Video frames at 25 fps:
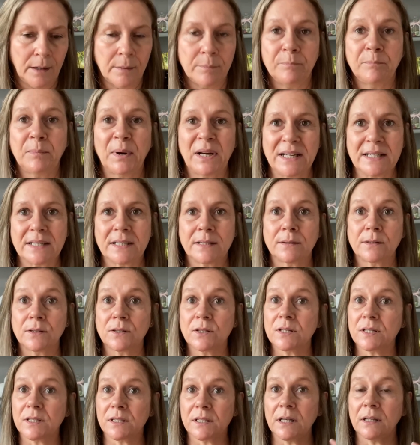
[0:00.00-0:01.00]
But it's
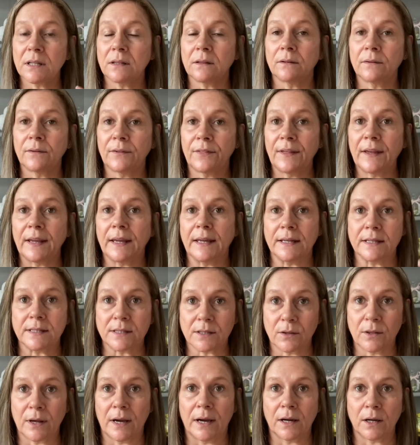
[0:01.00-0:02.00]
still thingy
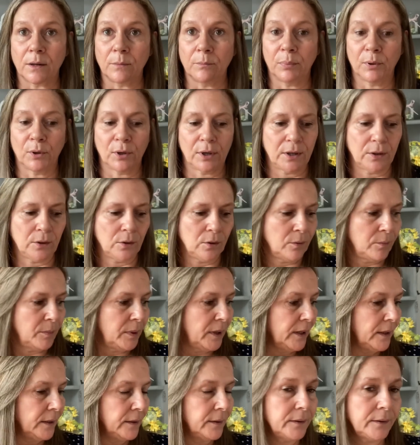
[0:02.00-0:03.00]
so that I can put it up.
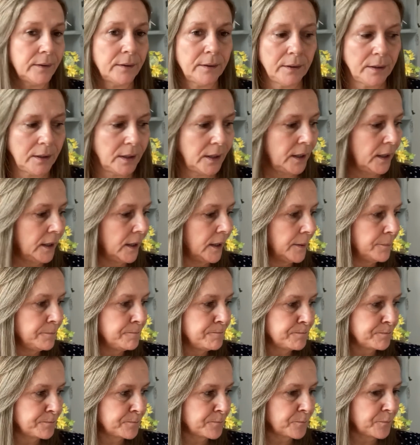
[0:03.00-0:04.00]

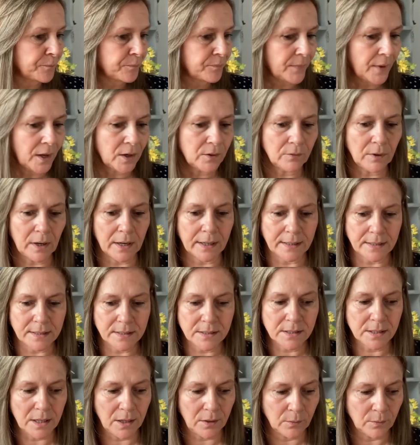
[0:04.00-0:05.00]
Right,
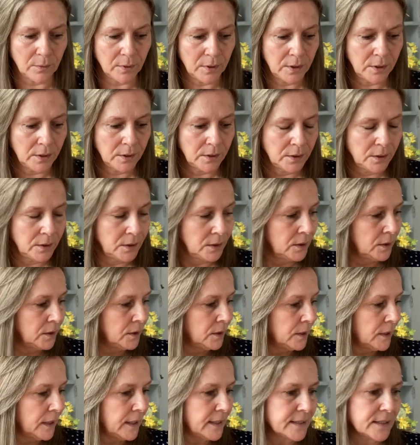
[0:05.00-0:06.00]
so
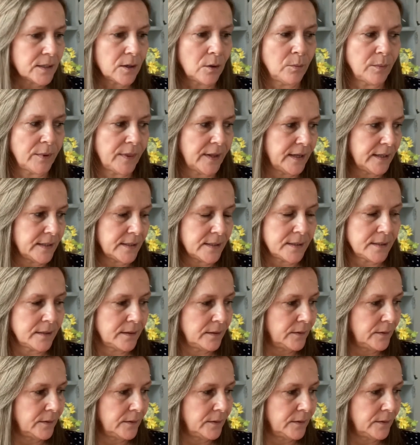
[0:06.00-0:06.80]
let's get on with this.